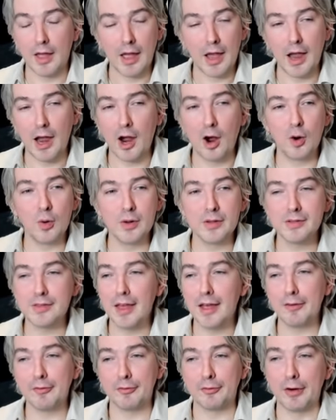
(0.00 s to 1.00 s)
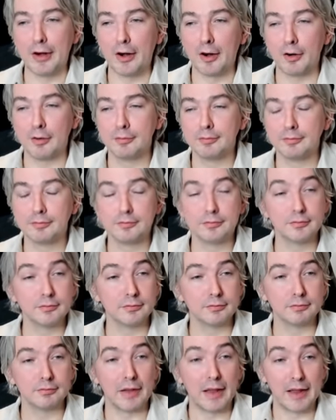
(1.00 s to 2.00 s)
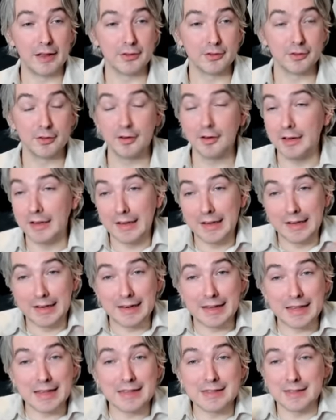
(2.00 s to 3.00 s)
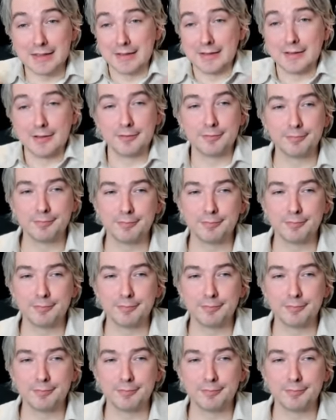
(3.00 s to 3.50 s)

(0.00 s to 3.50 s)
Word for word: How is that fair? Answer, it isn't.